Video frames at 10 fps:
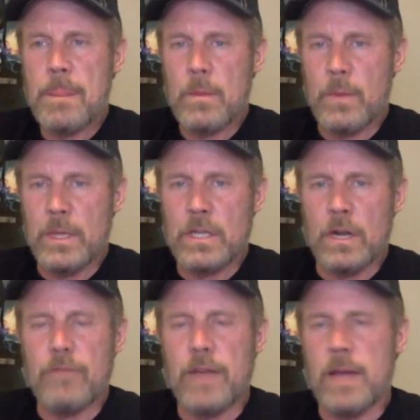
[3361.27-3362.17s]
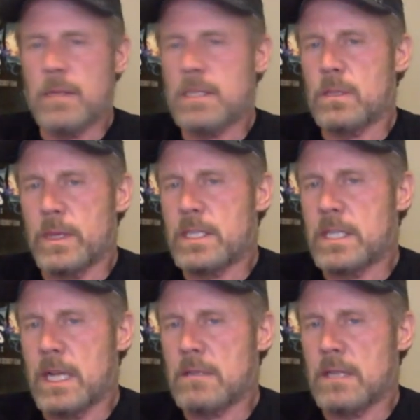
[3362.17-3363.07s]
reaching our families and
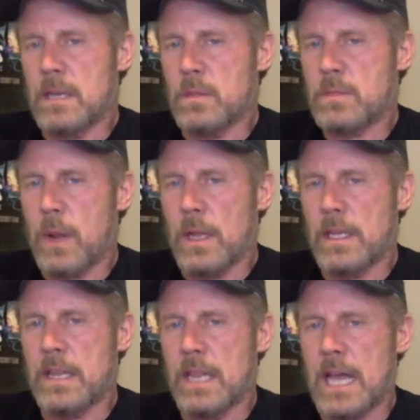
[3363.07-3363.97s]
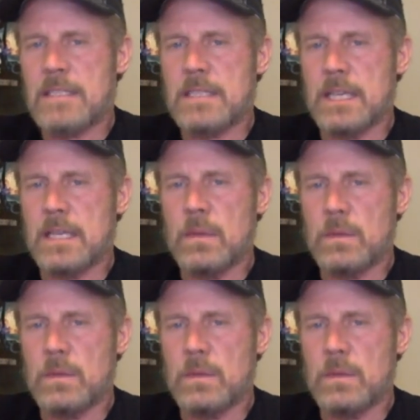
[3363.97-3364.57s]
reaching out to them was probably the last thing that